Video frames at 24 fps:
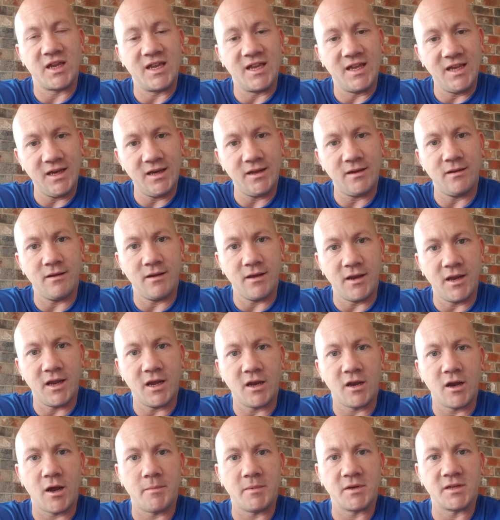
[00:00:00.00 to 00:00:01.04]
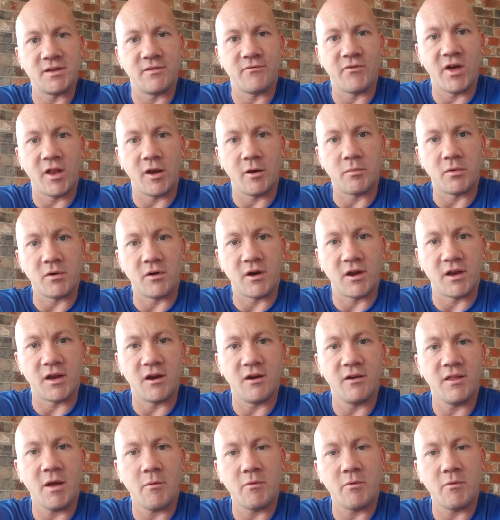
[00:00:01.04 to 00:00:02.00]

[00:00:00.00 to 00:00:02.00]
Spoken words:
get an economic developer in here.